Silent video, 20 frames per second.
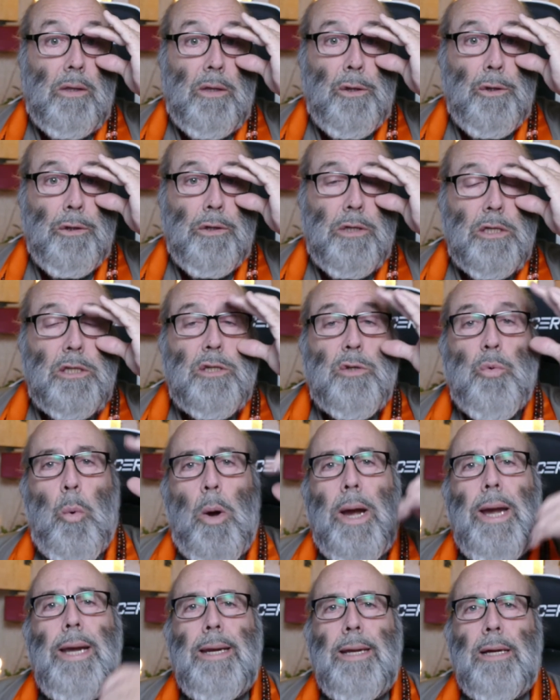
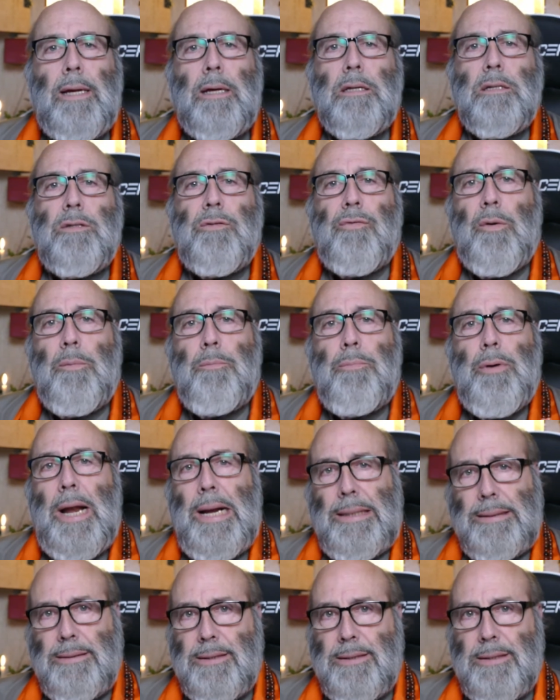dissuading us from
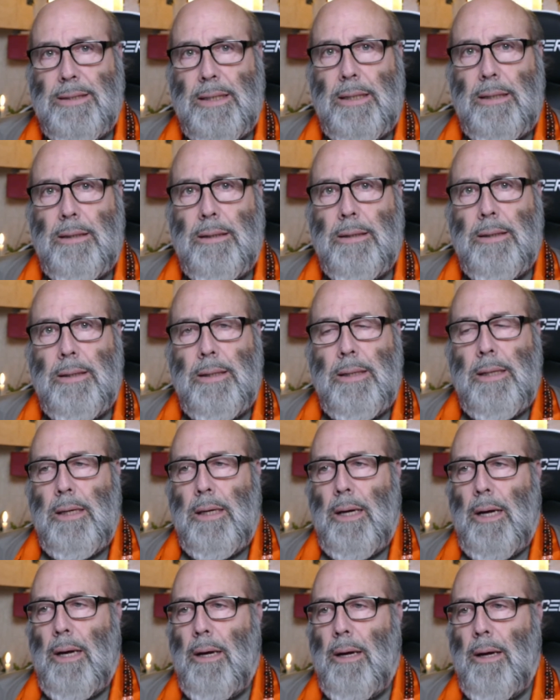practicing.
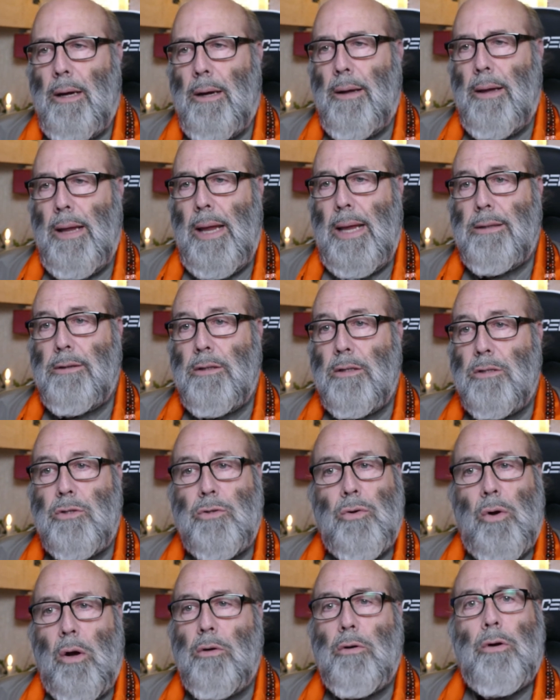Uh, and the
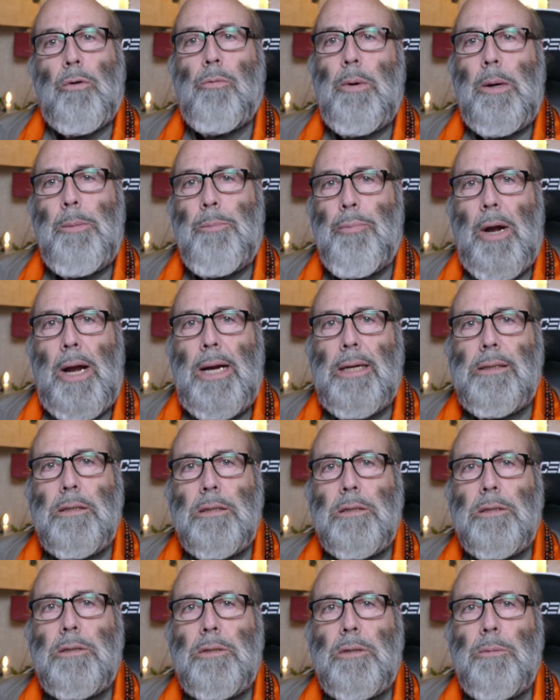stronger we
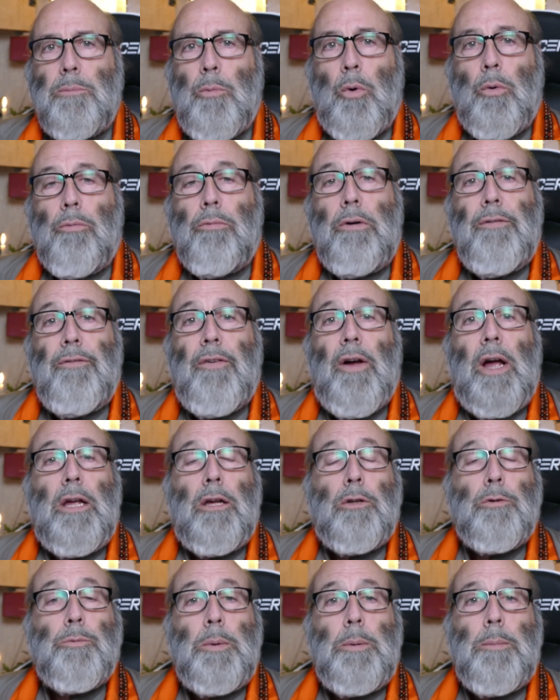practice, the more
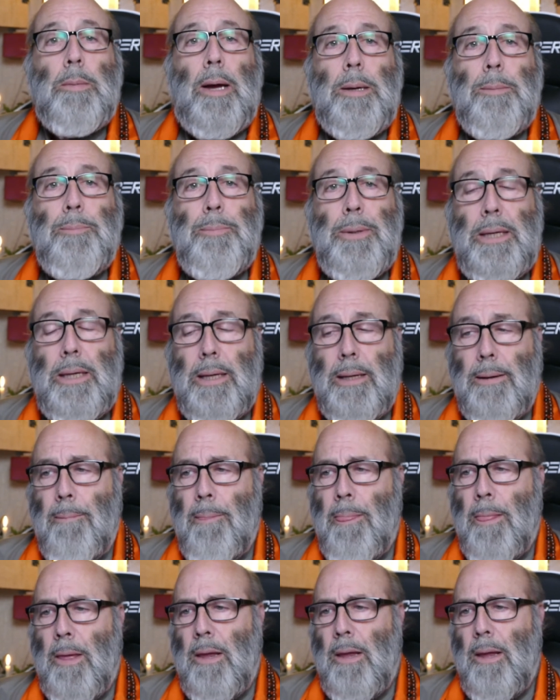reviled we might be.
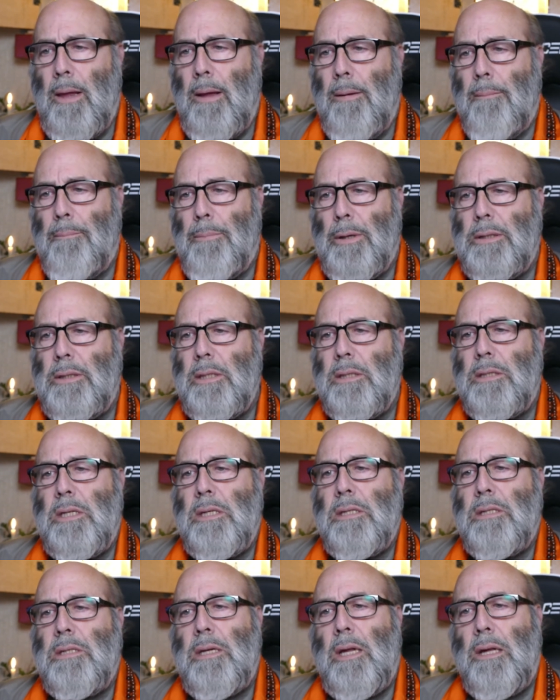But this
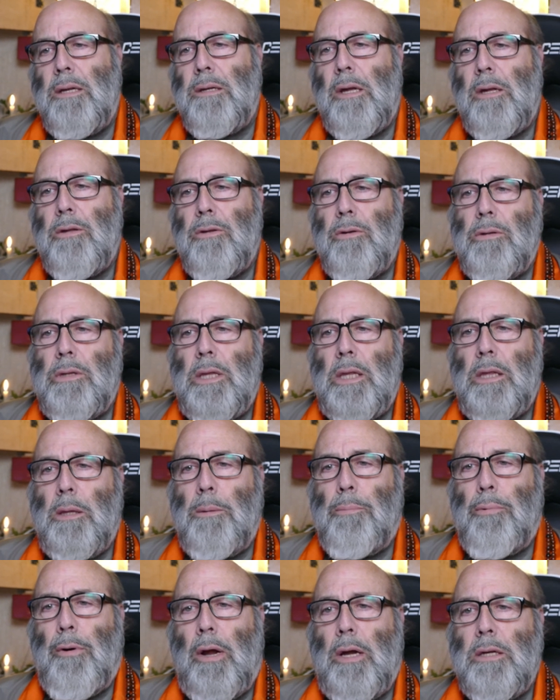is none other than the
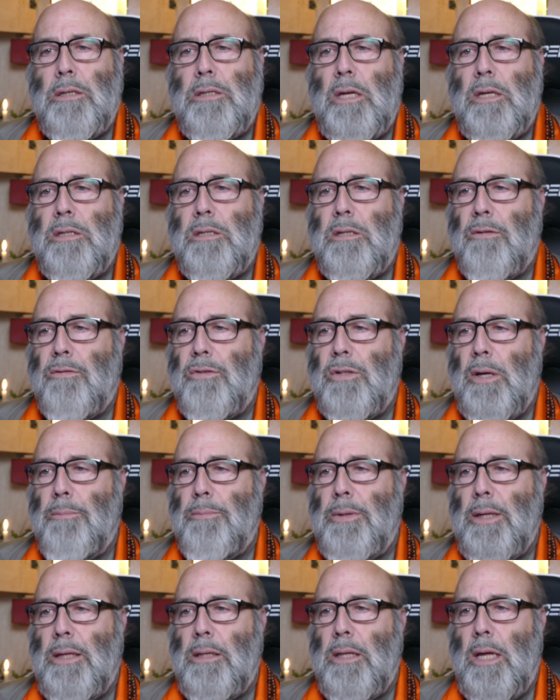process of
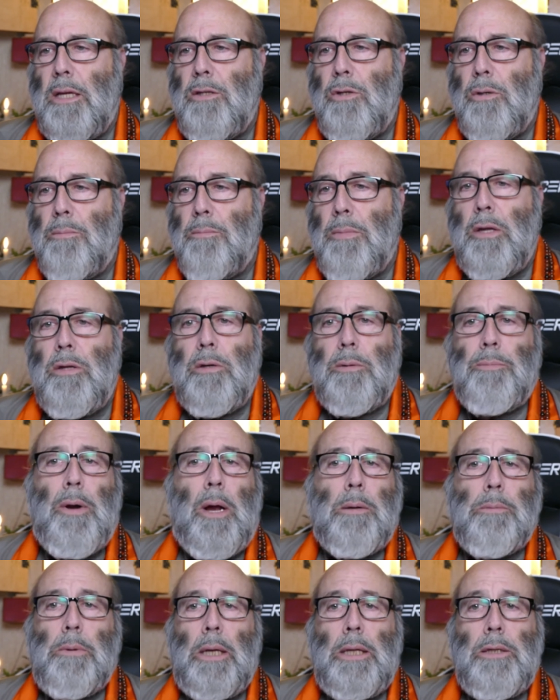something that your mother
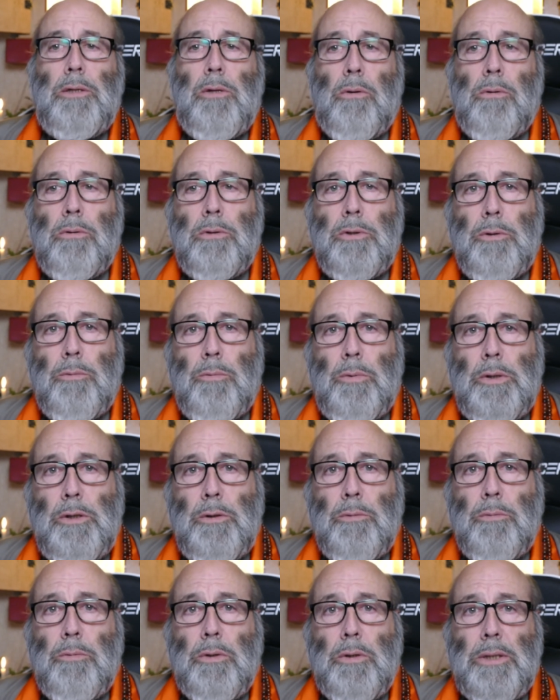probably told you when
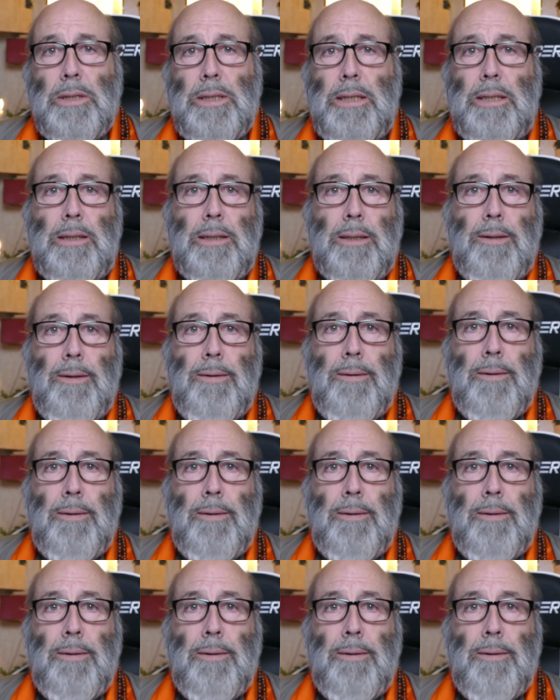you were a kid.